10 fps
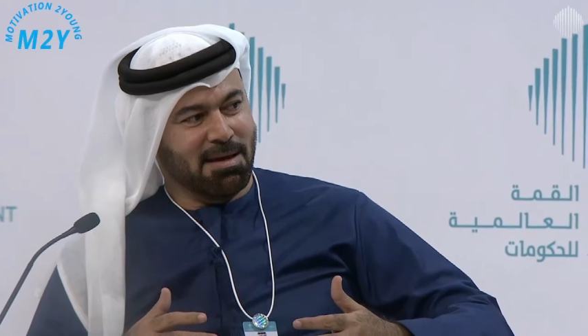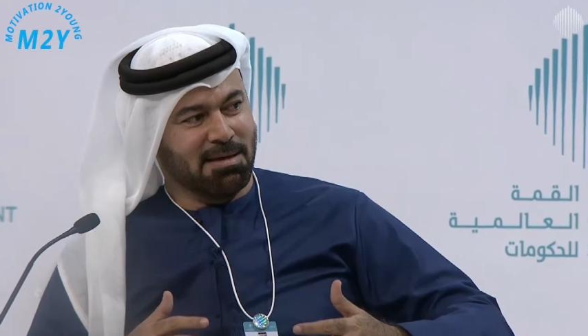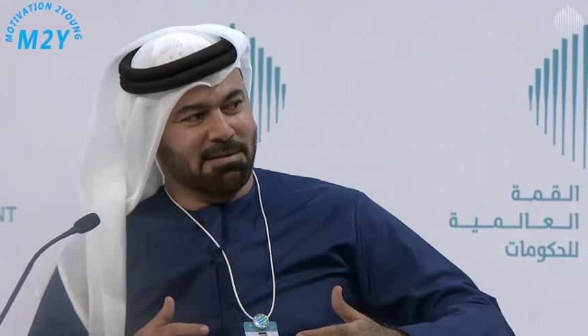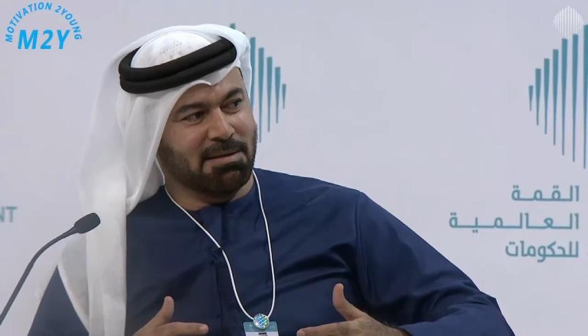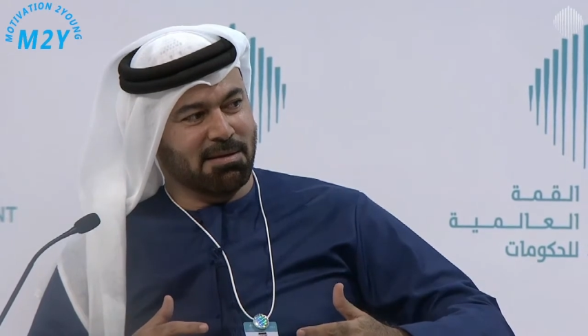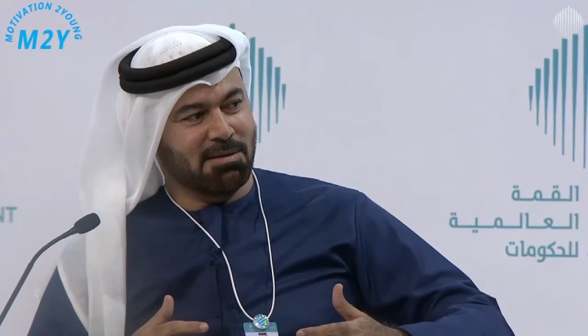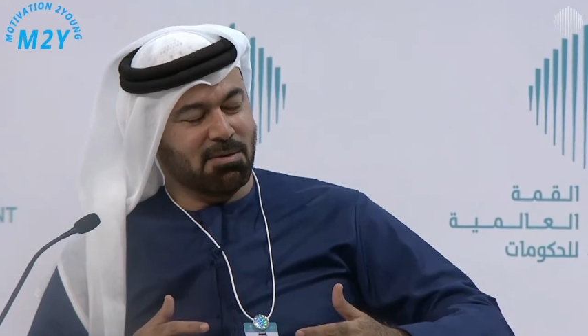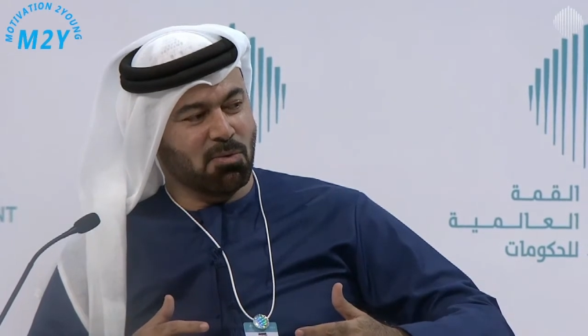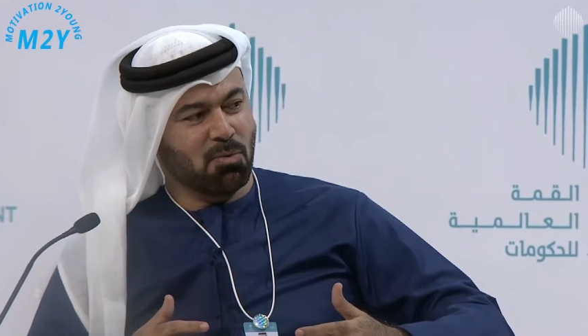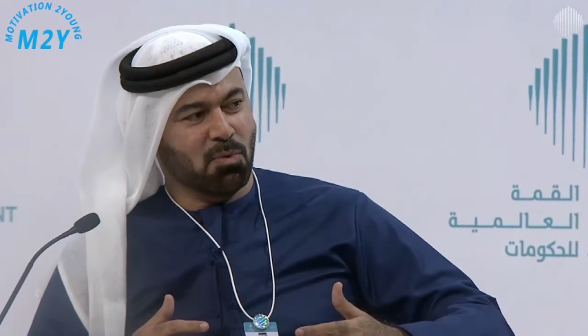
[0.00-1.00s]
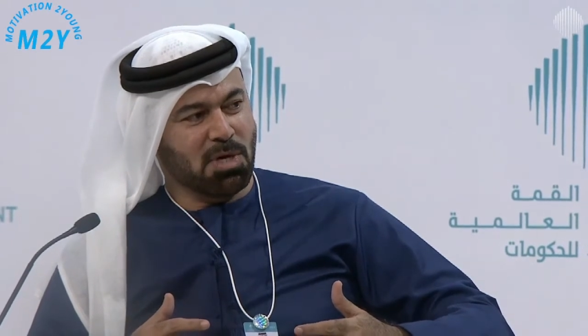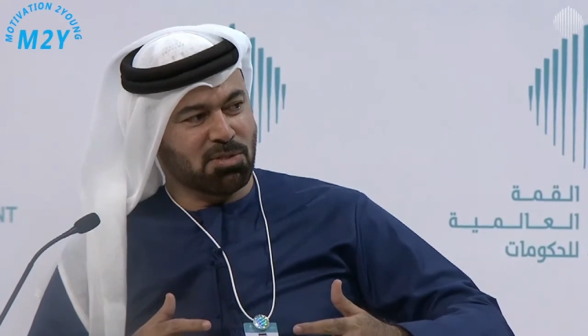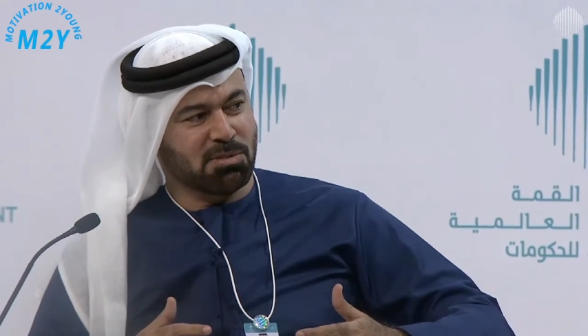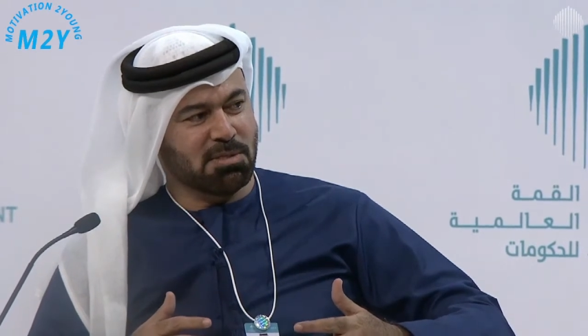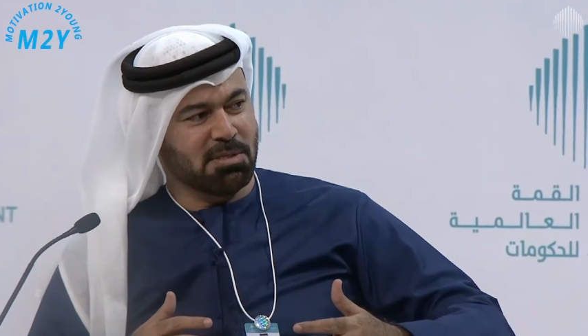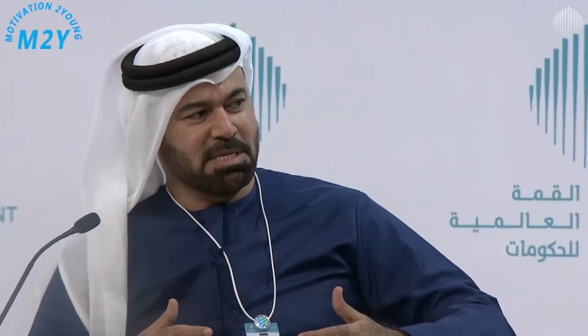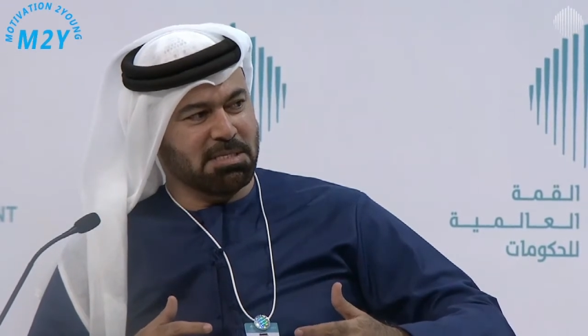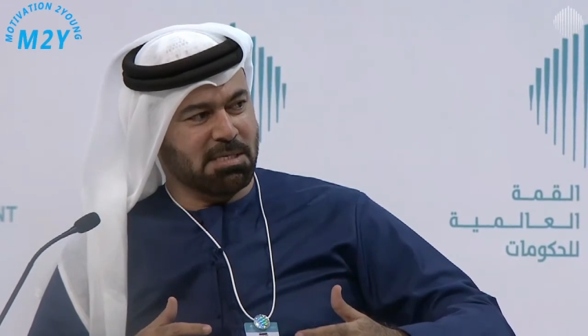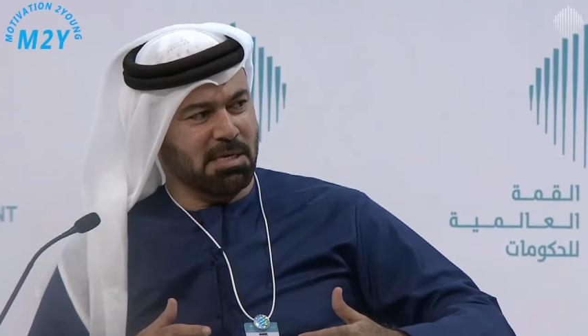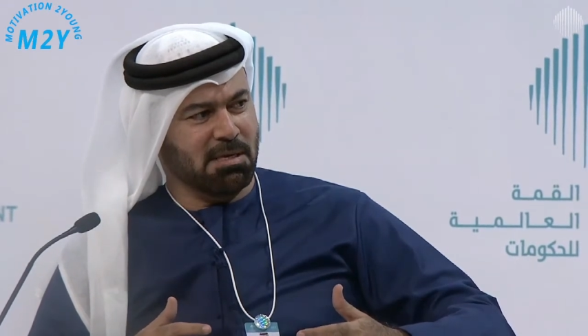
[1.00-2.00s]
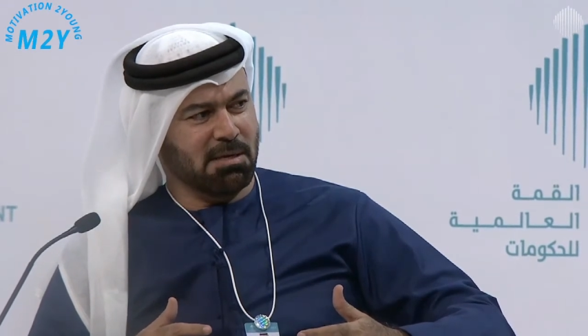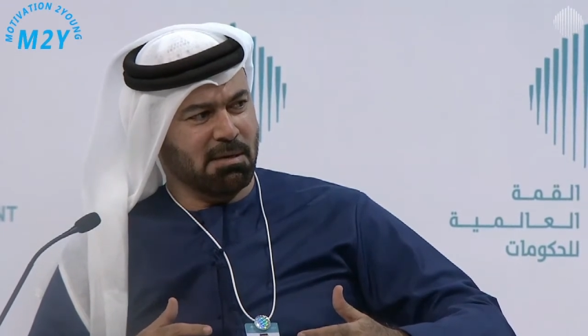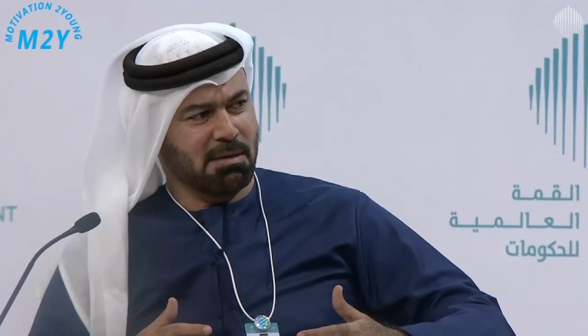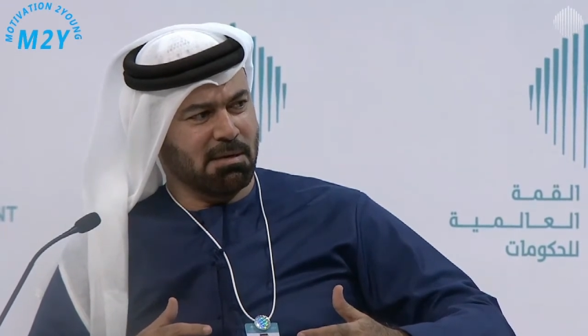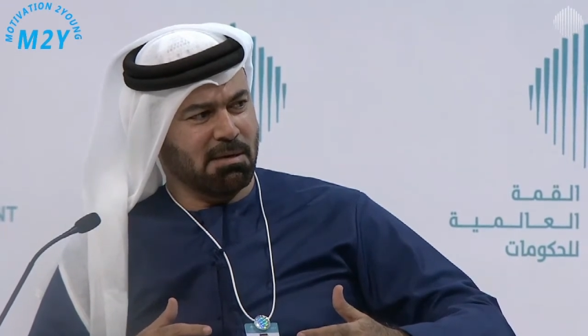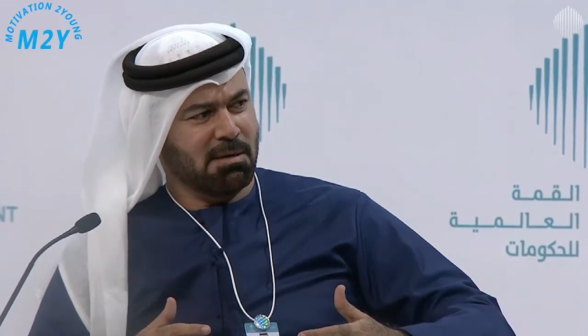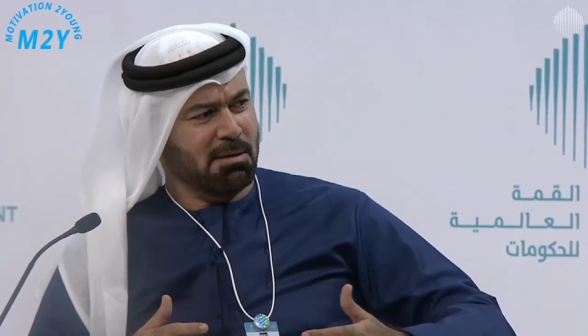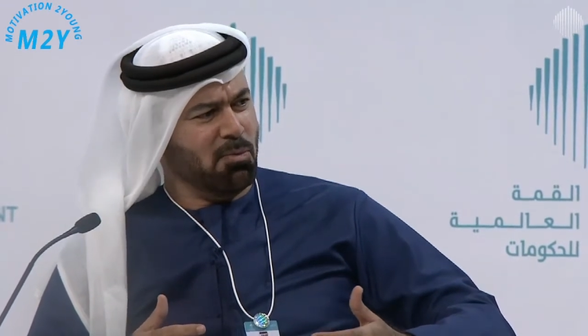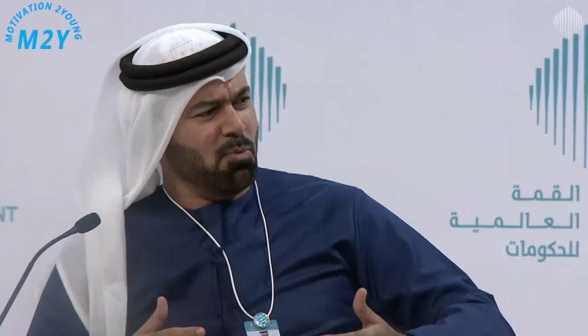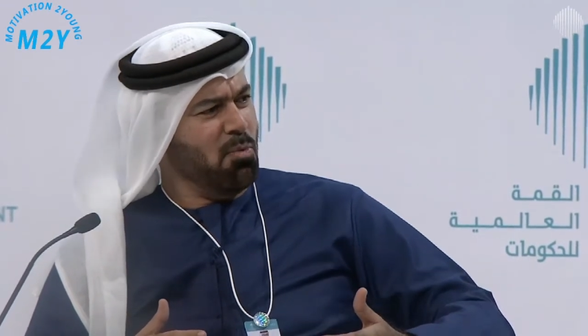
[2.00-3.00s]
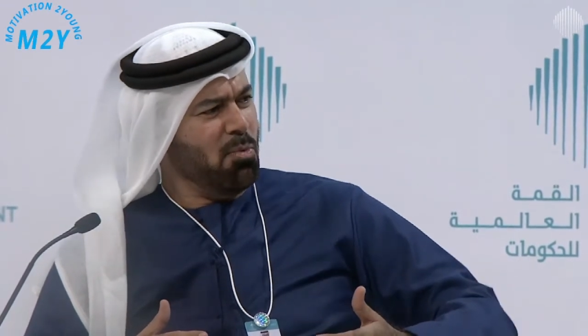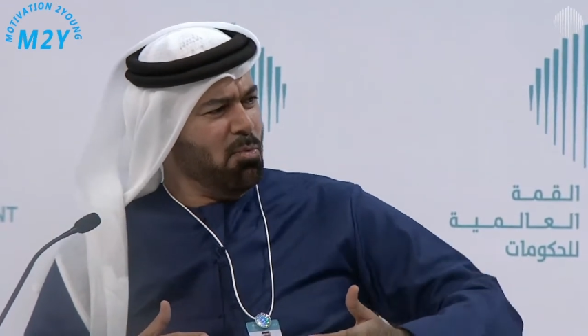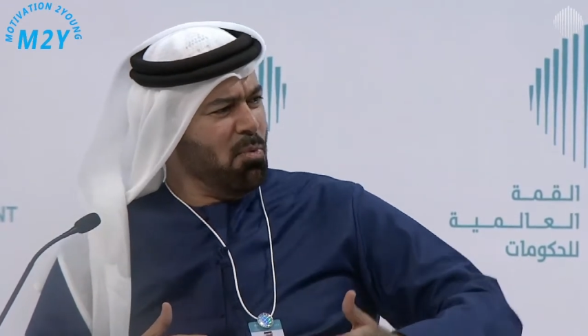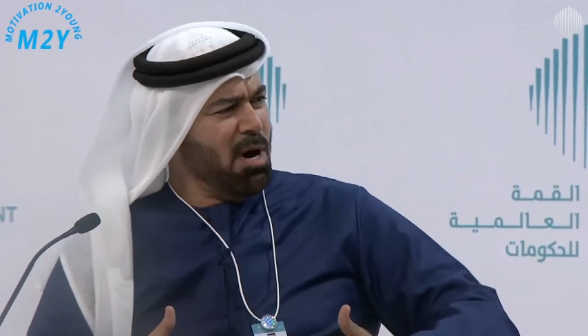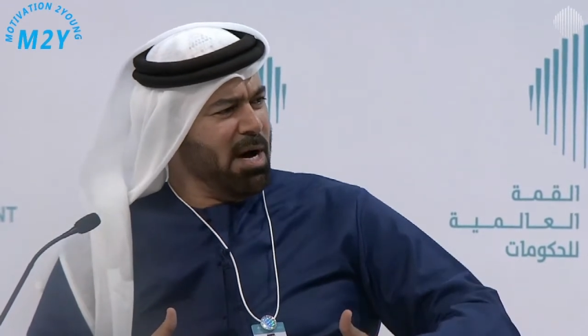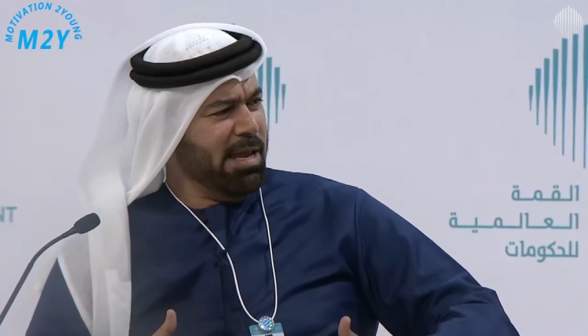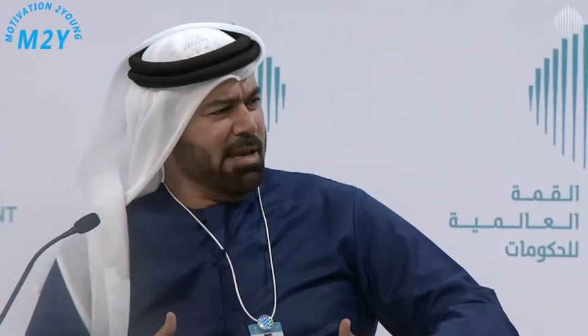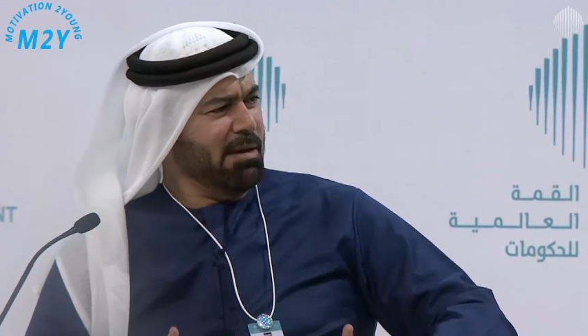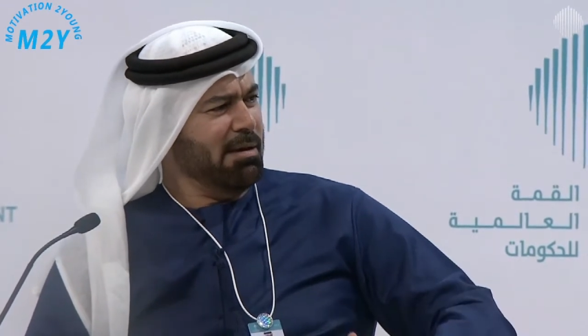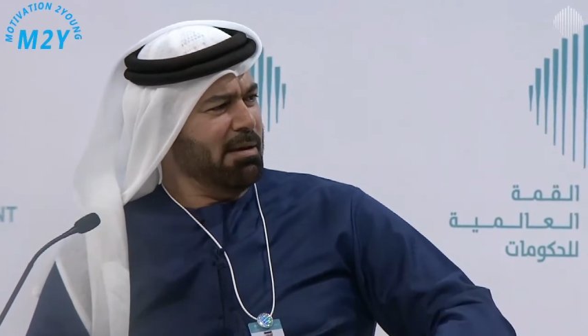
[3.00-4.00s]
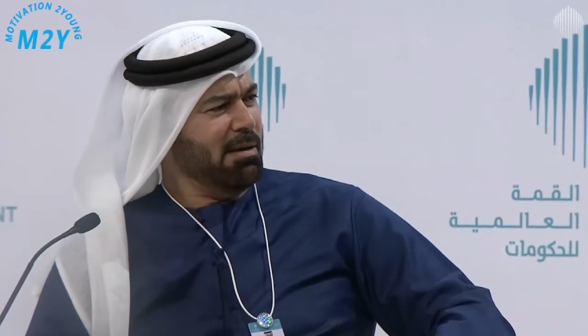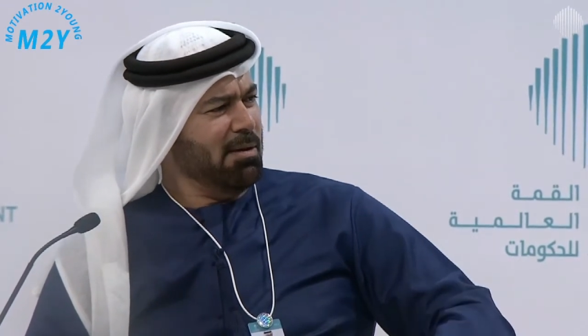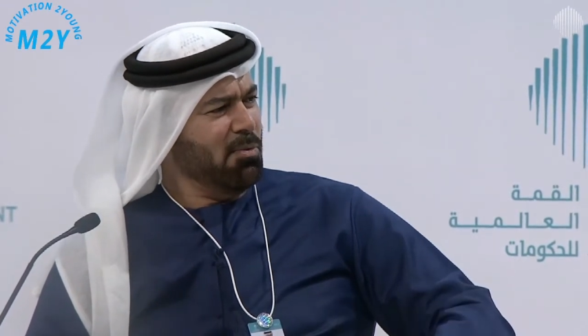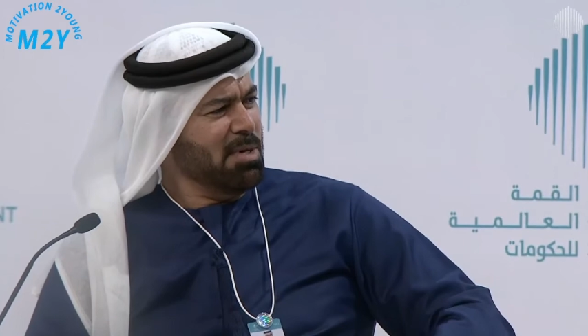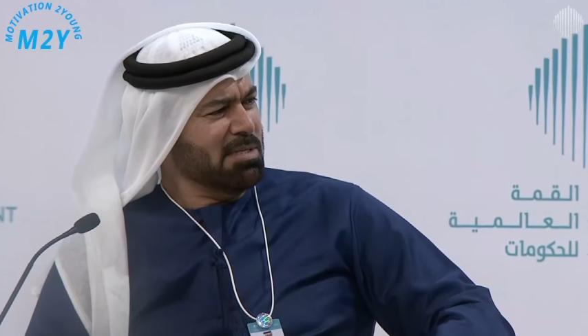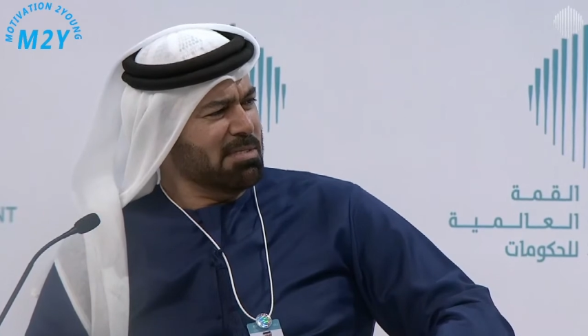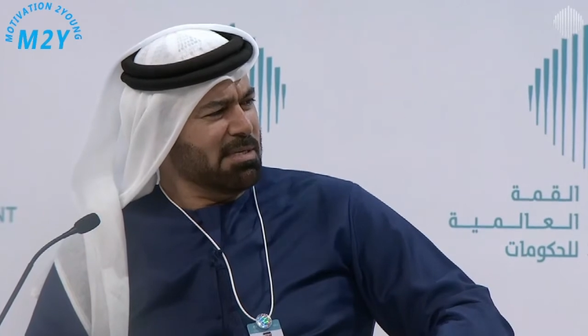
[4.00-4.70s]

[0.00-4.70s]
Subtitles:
under Washington, D.C. Why? What is